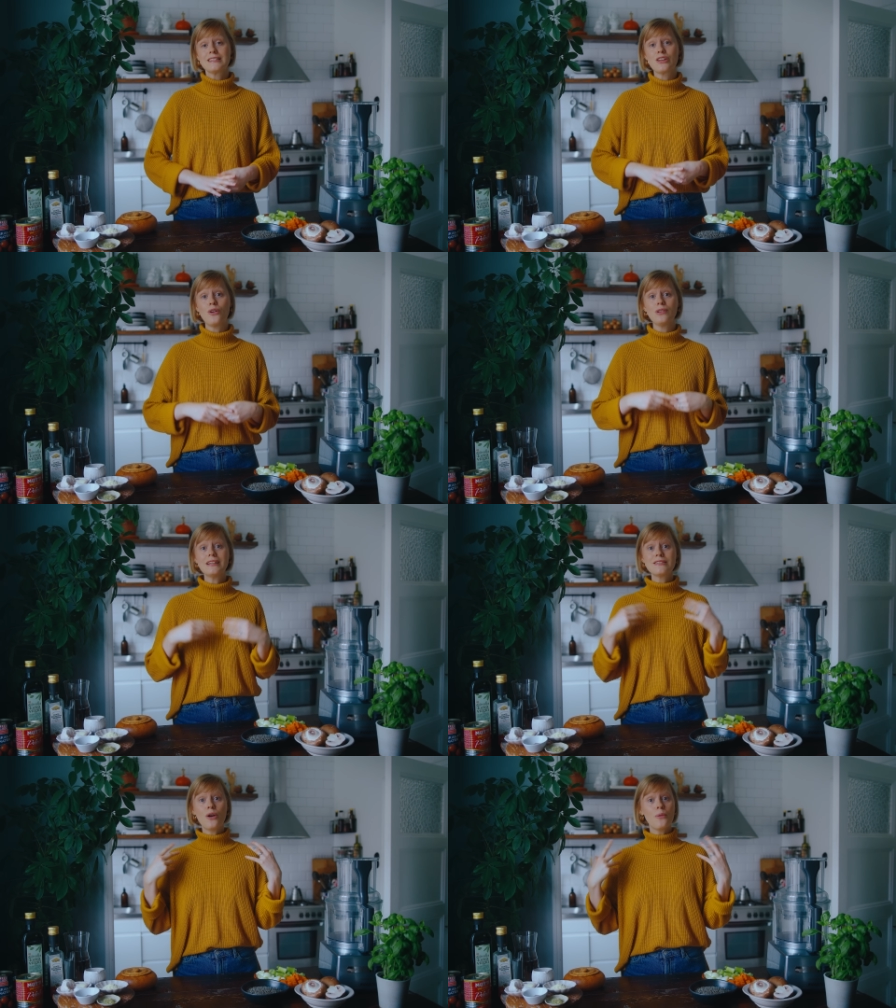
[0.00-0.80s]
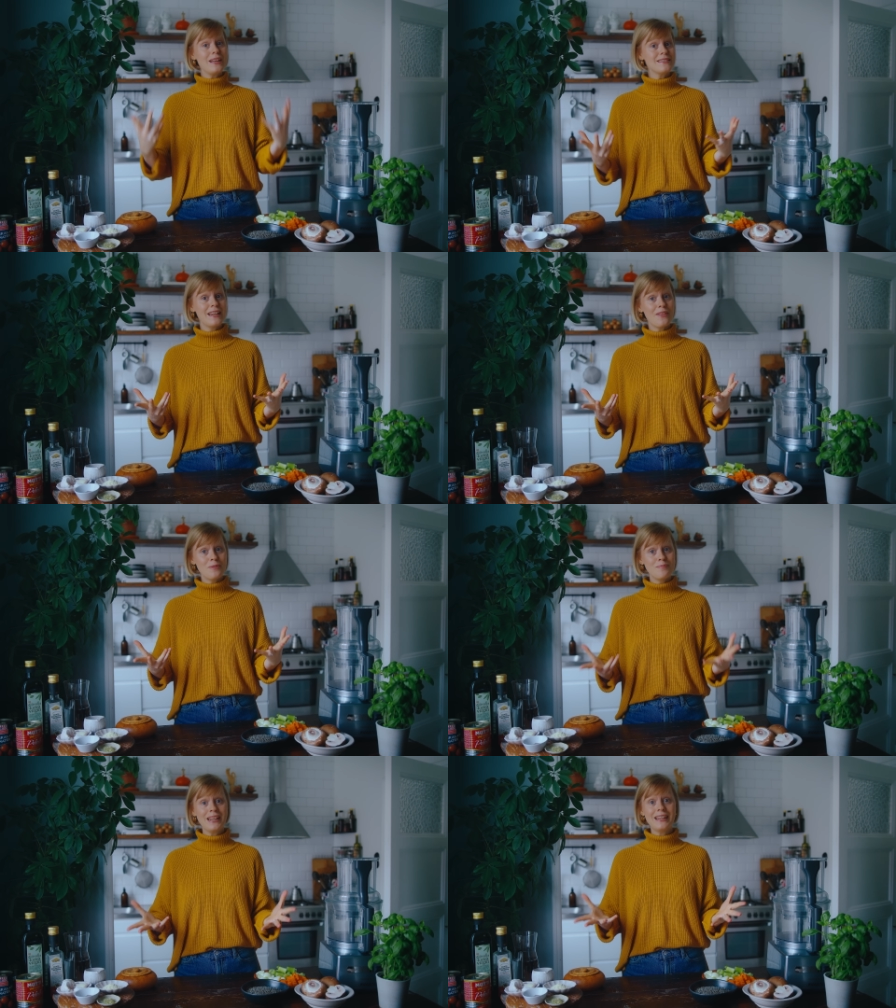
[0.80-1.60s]
So let's not waste
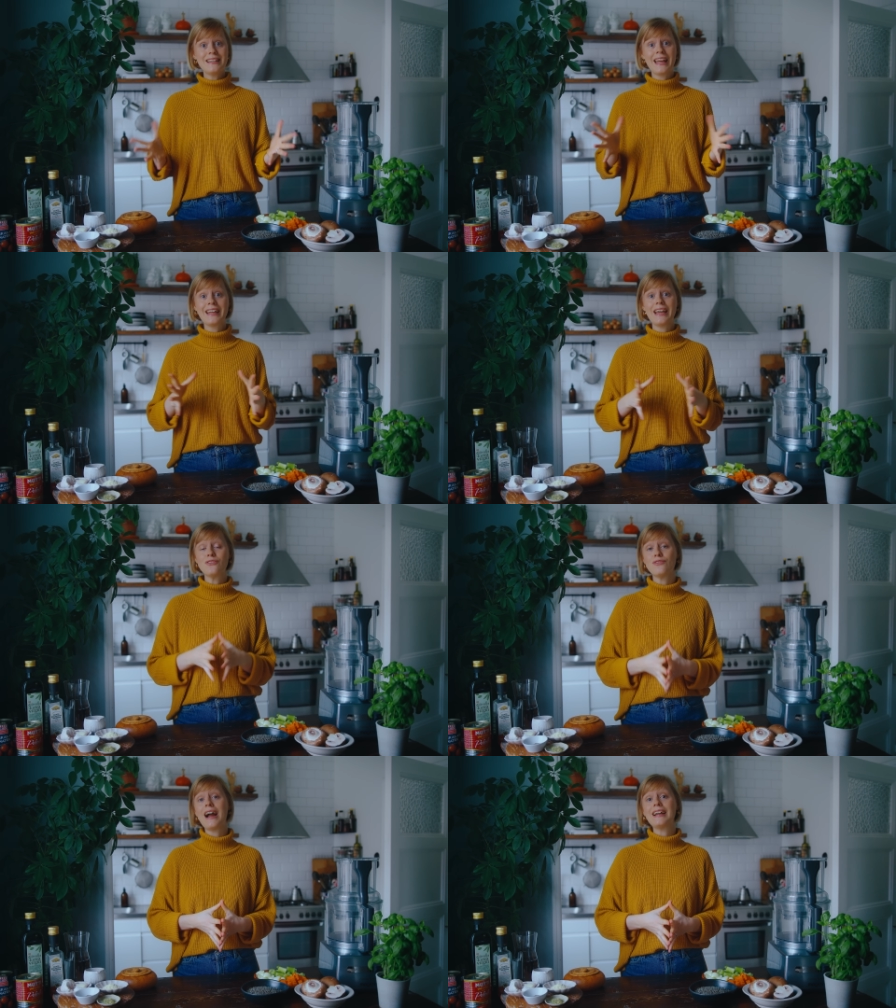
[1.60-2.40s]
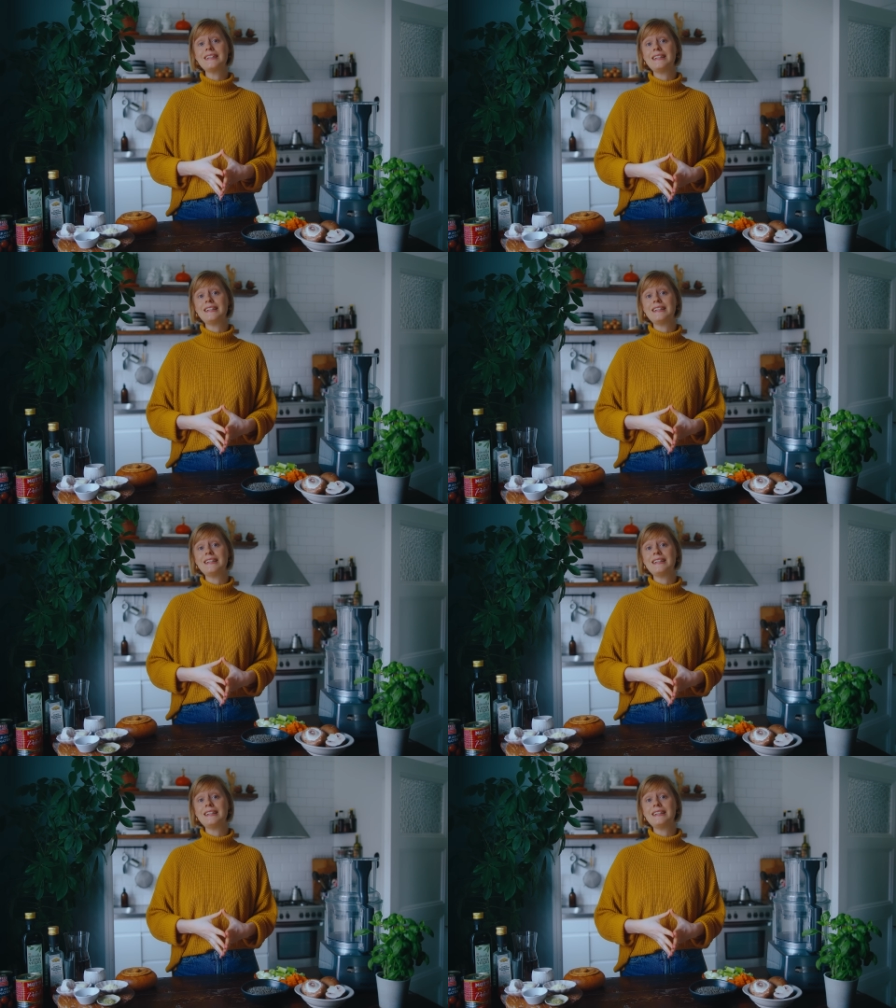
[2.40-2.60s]
another minute and get right